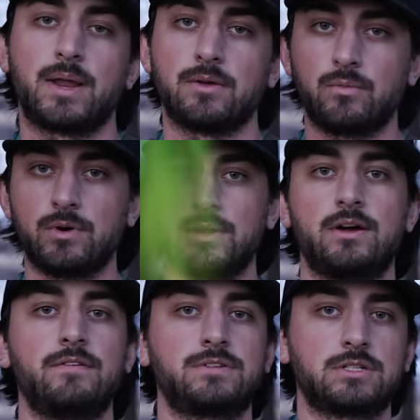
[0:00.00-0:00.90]
but I would
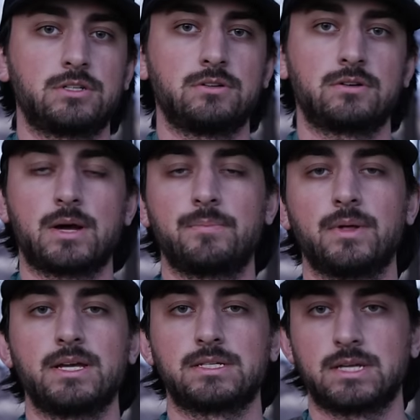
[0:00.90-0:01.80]
love to do a couple
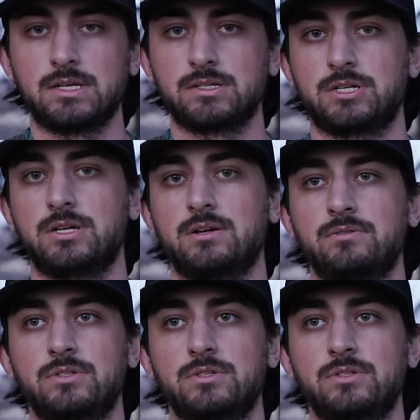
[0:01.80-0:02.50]
ASAs this year,